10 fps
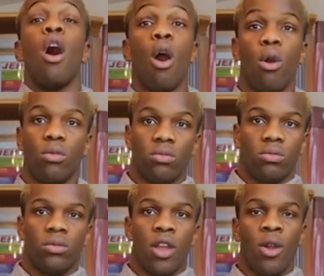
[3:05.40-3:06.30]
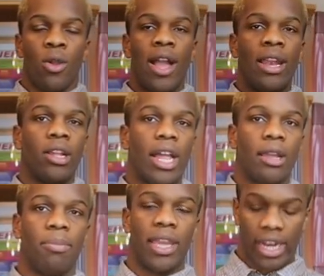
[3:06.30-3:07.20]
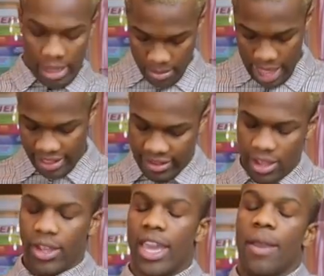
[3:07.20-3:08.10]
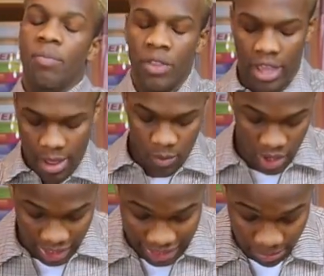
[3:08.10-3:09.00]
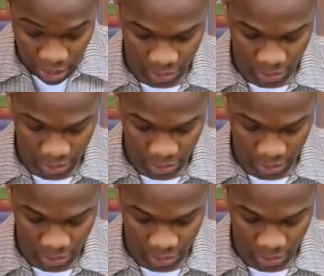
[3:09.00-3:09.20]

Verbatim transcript: Oh no, I look like a picnic mat. Okay, um, we're gonna keep it